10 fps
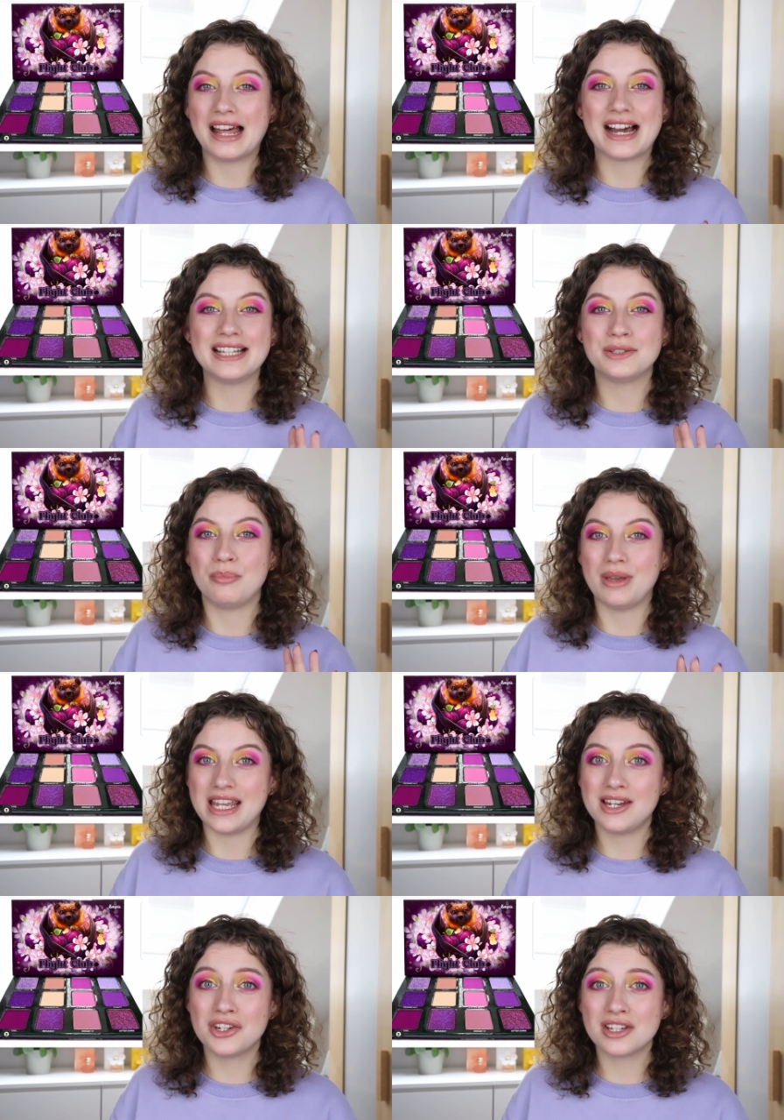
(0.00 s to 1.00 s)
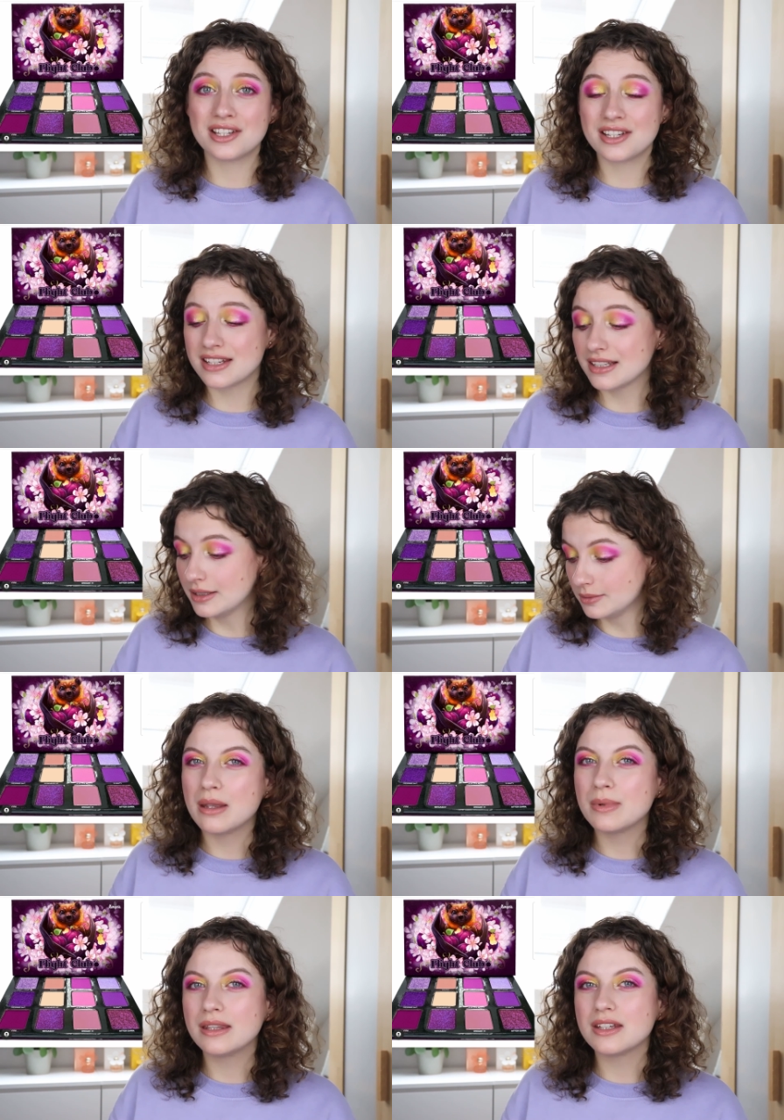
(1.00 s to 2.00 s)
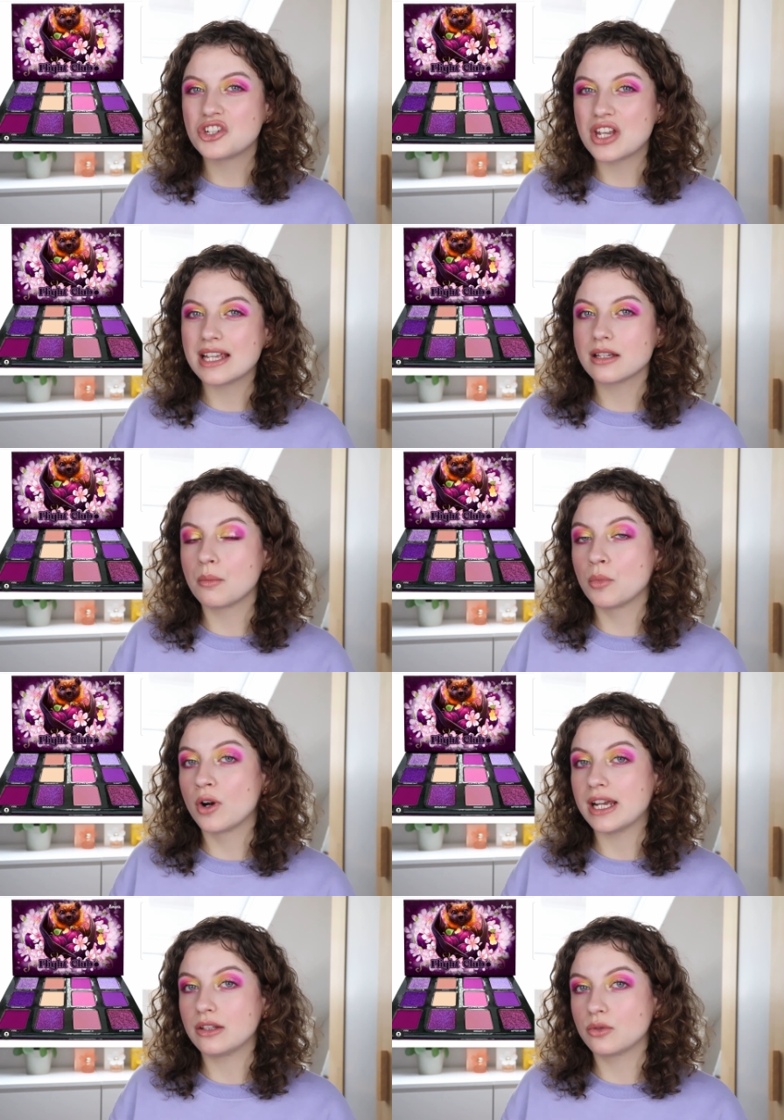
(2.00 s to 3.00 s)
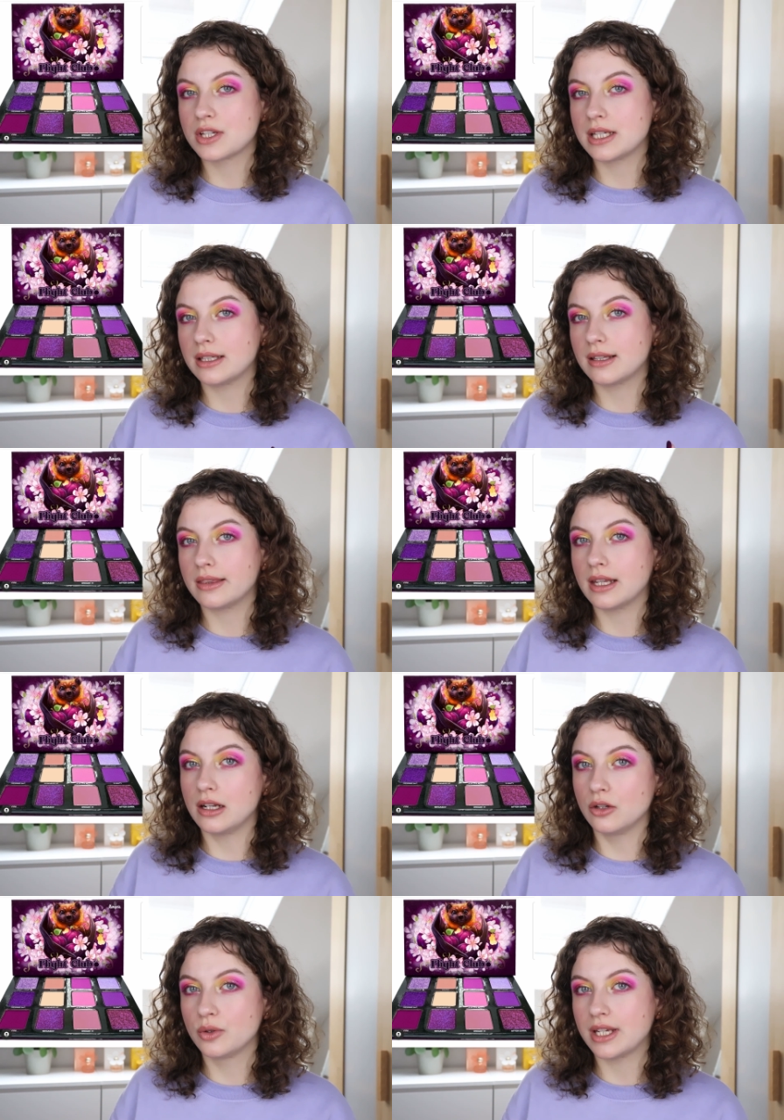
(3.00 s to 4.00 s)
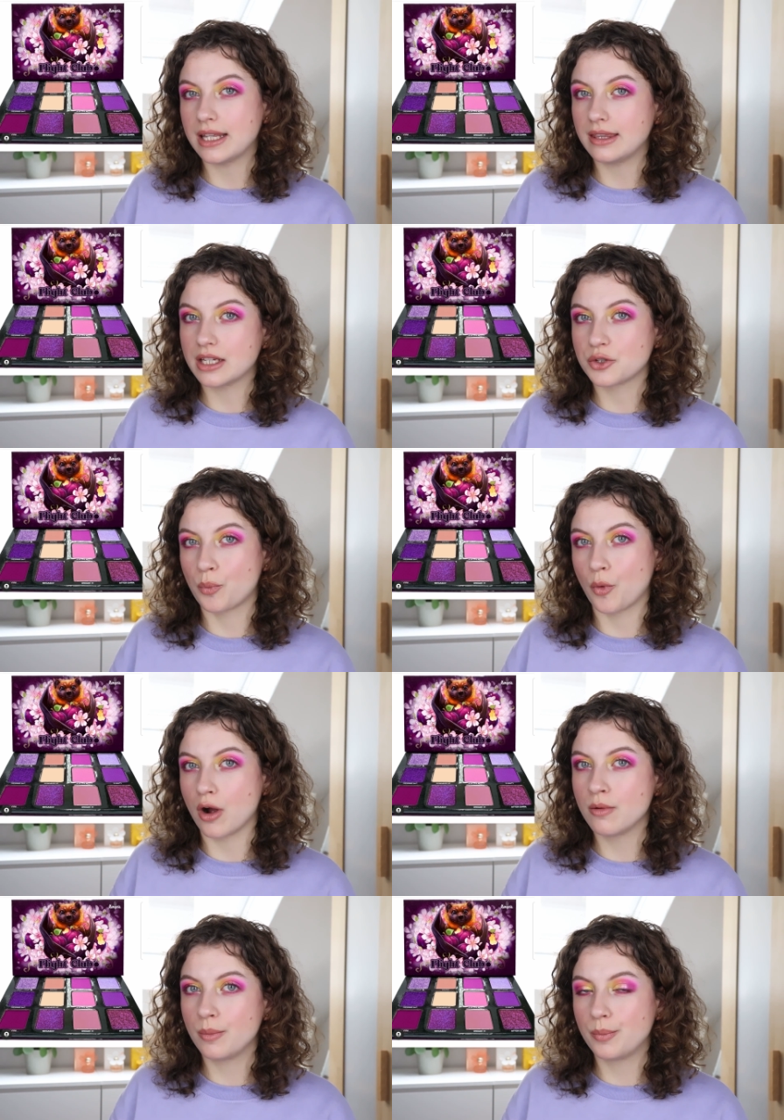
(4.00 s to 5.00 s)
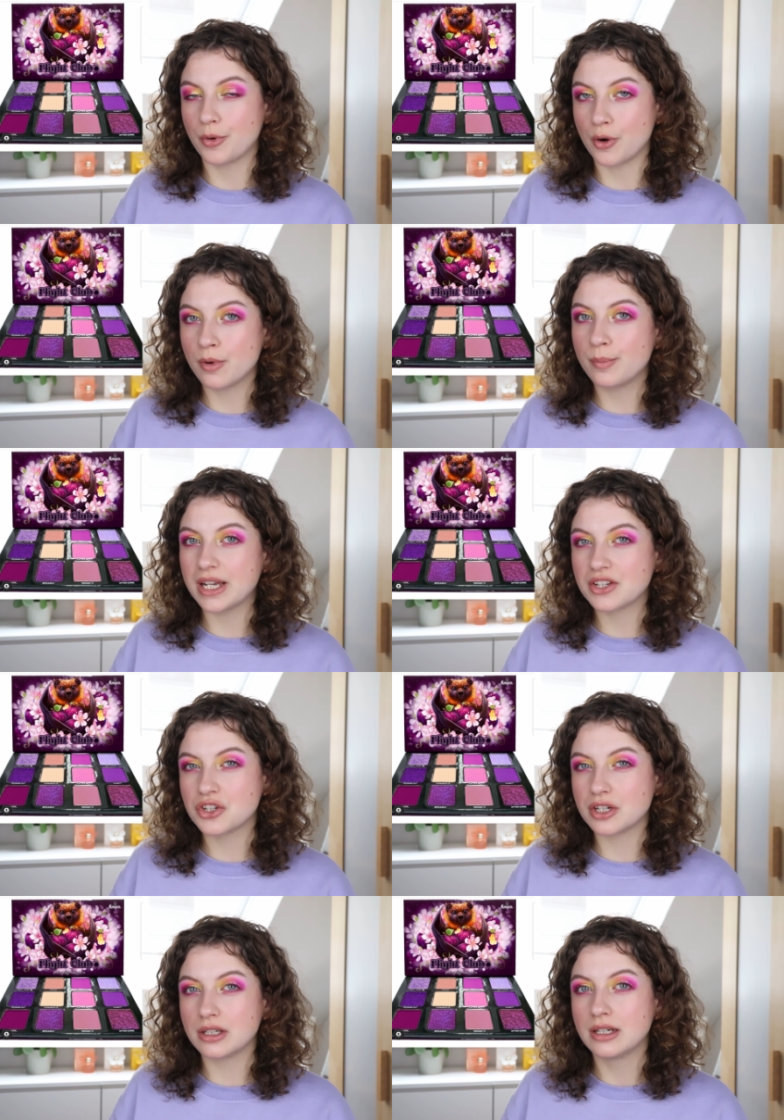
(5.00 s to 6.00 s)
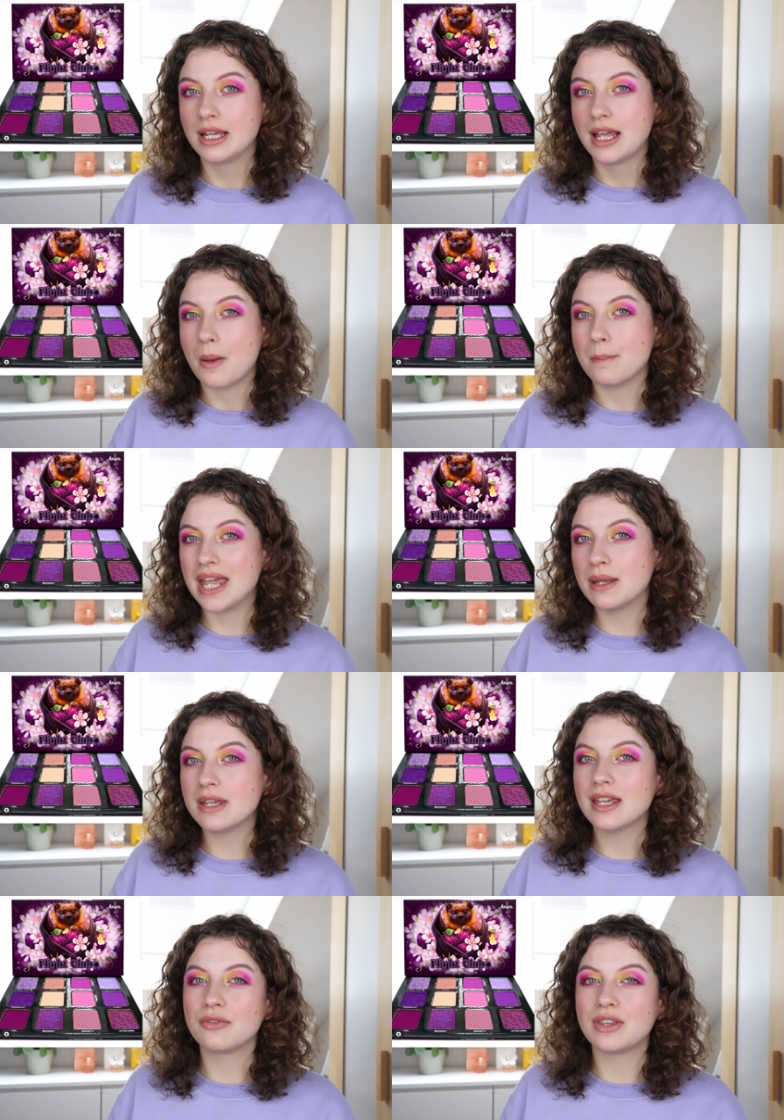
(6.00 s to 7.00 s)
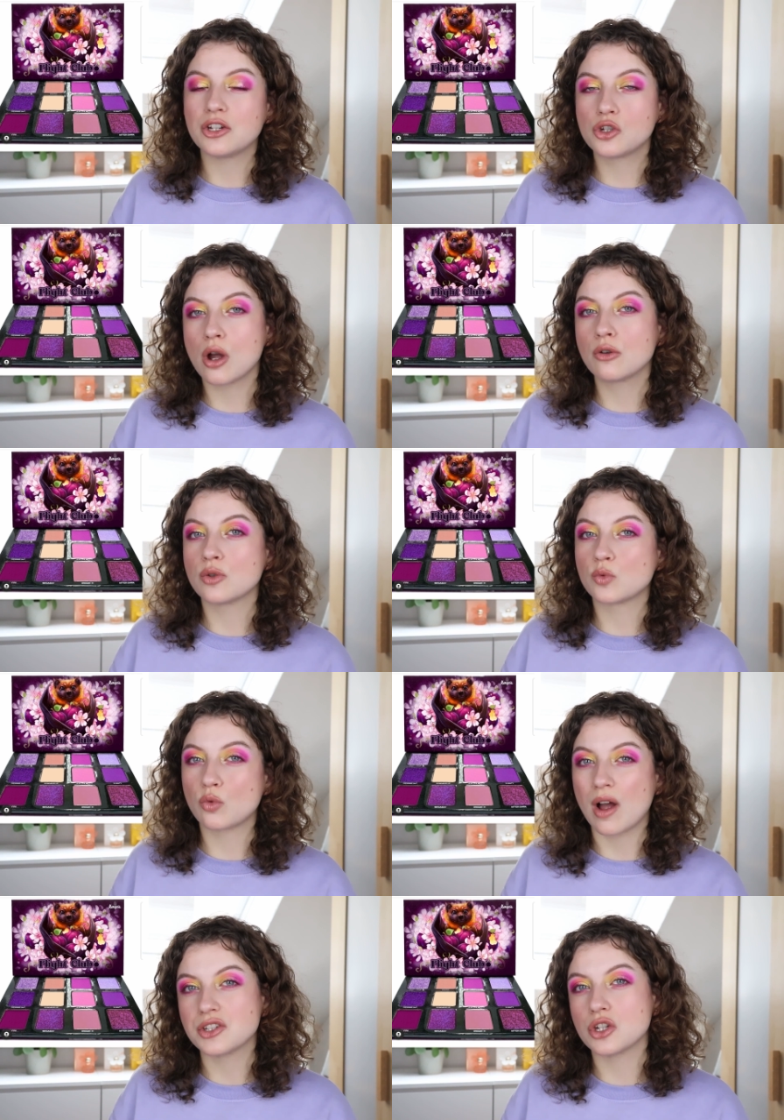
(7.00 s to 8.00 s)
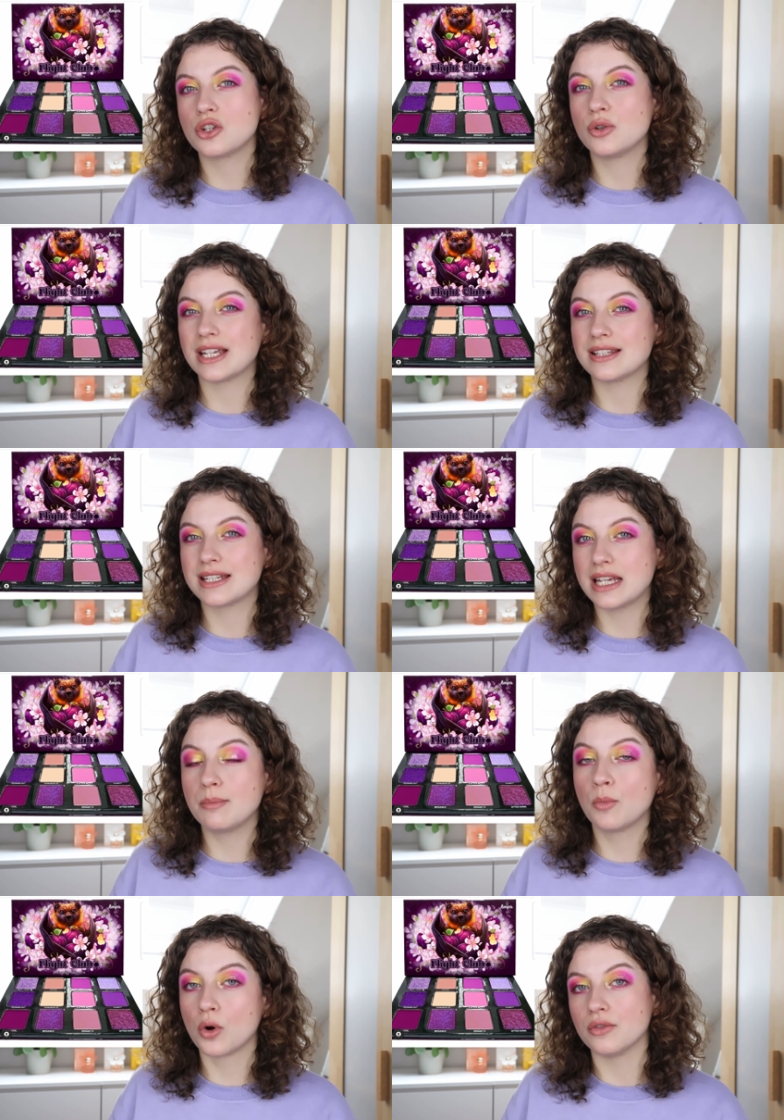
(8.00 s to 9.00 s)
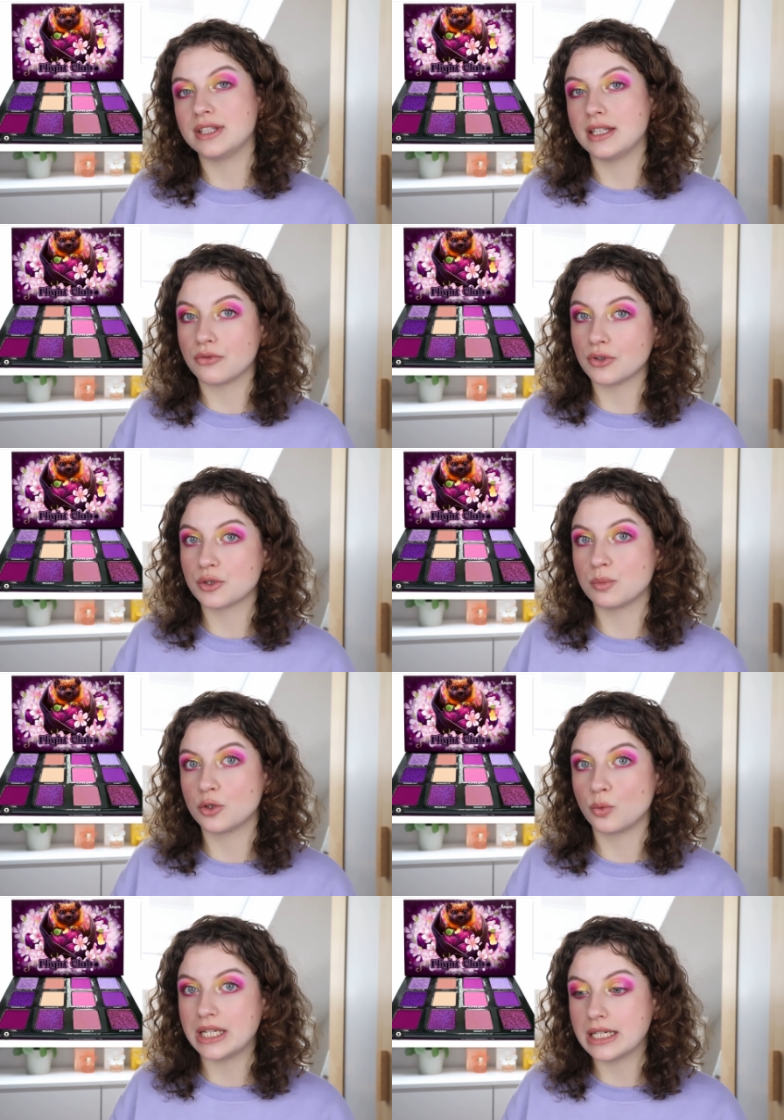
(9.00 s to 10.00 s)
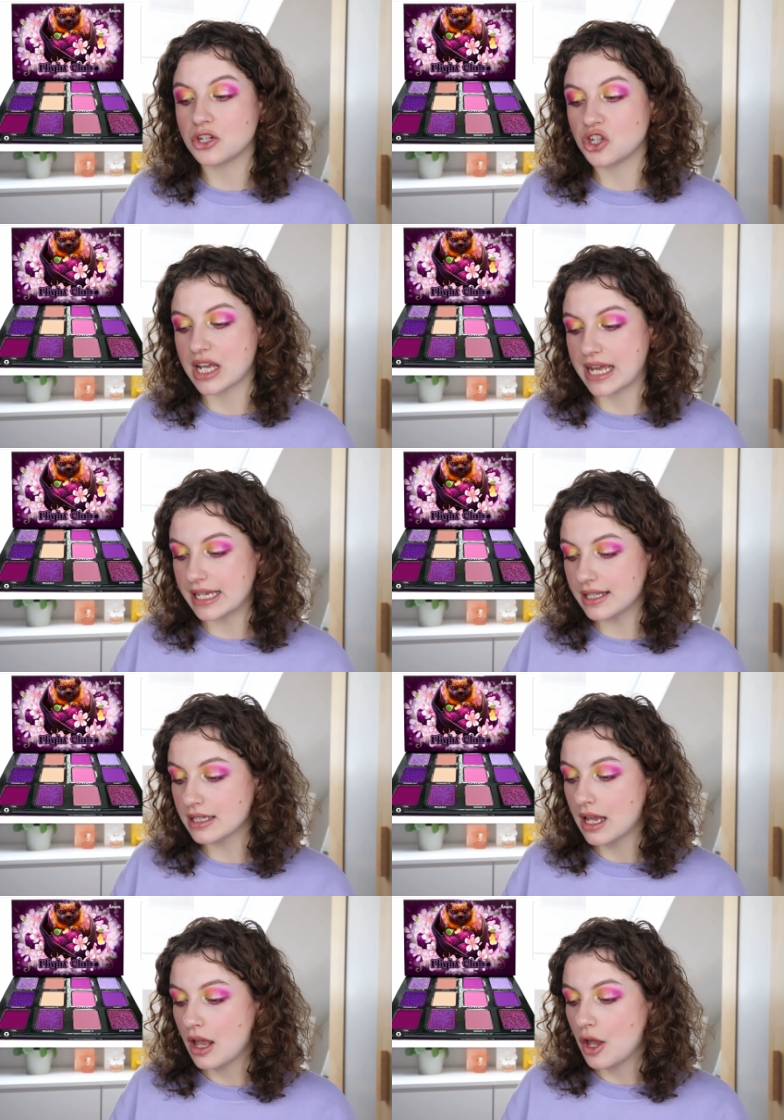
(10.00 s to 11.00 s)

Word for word: light beiges. Maybe the shades are more interesting than they look in this prom promo picture. Maybe if they show some swatches you can see more of a difference between the shades.